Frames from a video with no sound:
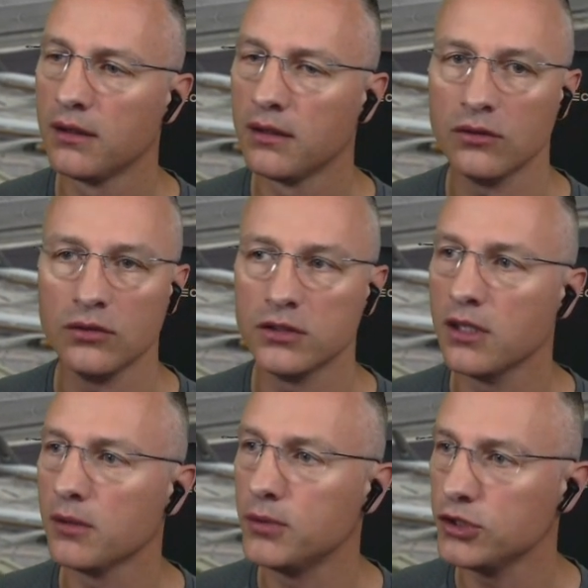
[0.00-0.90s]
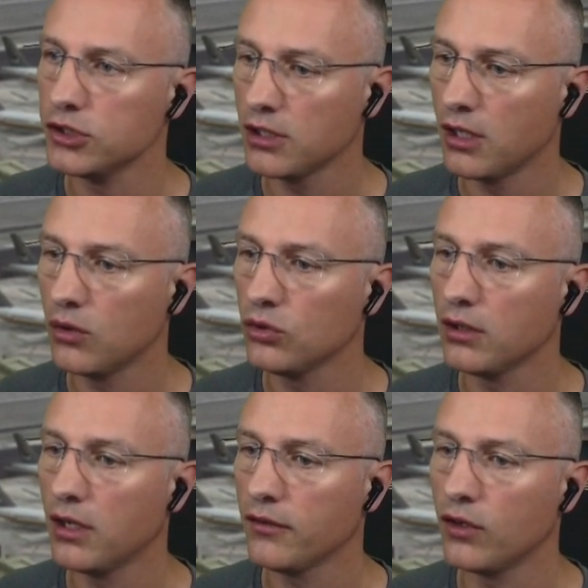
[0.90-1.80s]
Oh, there's another push and start. Hold on,
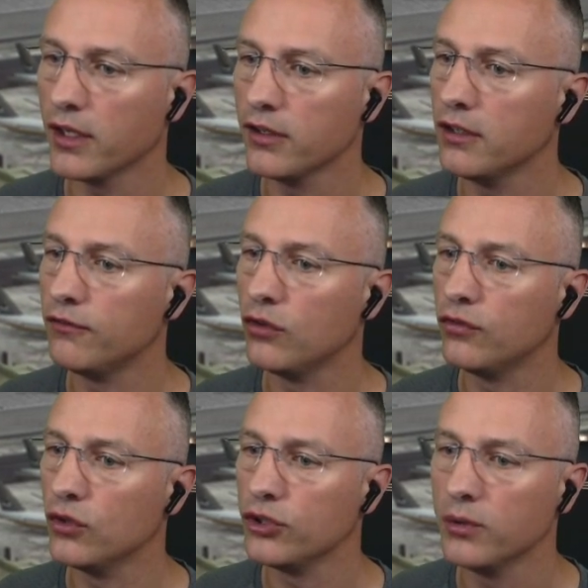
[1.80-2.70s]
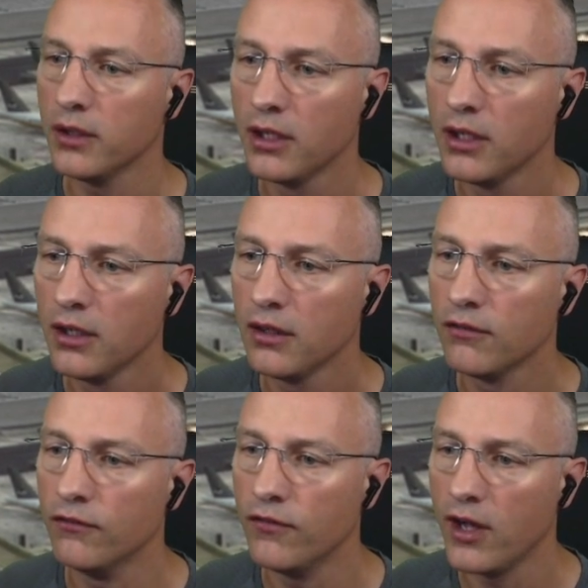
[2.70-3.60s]
I've got to get rid of 4421.
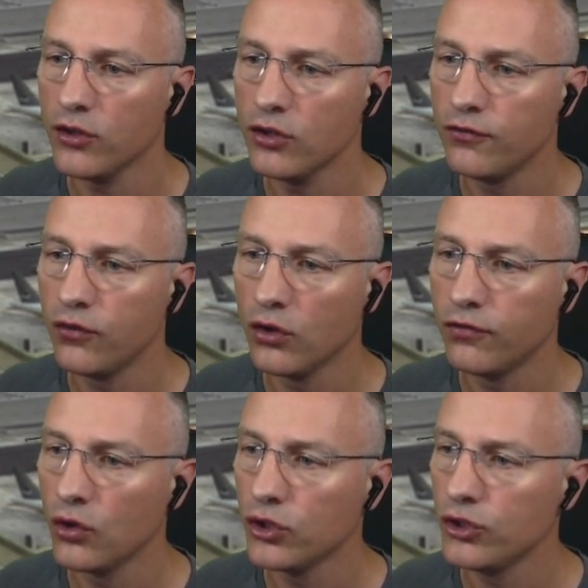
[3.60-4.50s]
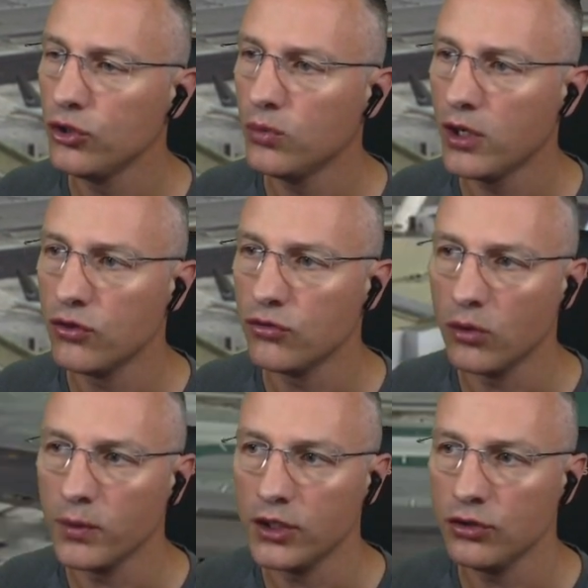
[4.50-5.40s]
Value 4421,
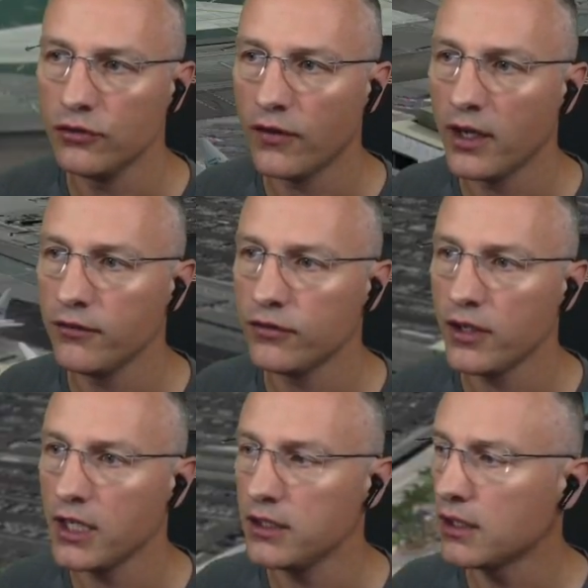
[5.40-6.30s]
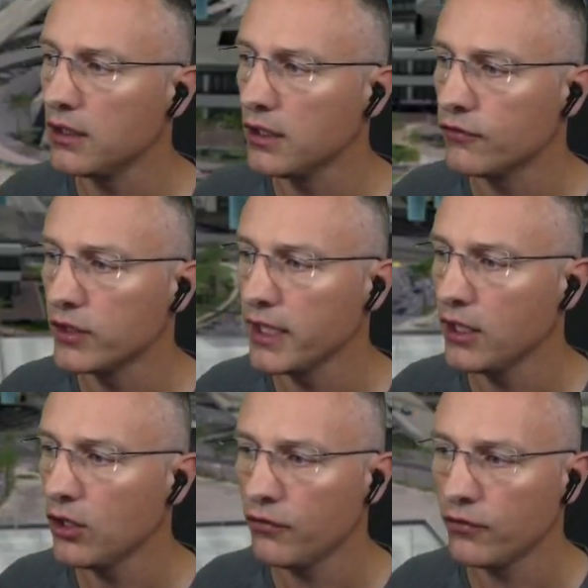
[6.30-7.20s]
runway 25 right, cleared for
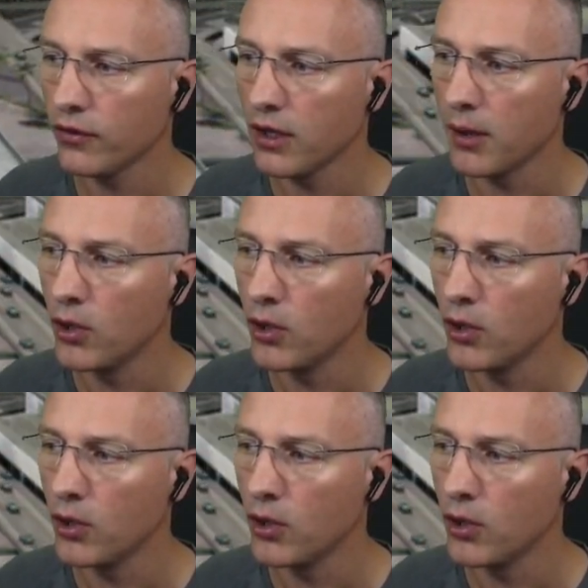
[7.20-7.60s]
takeoff. Upon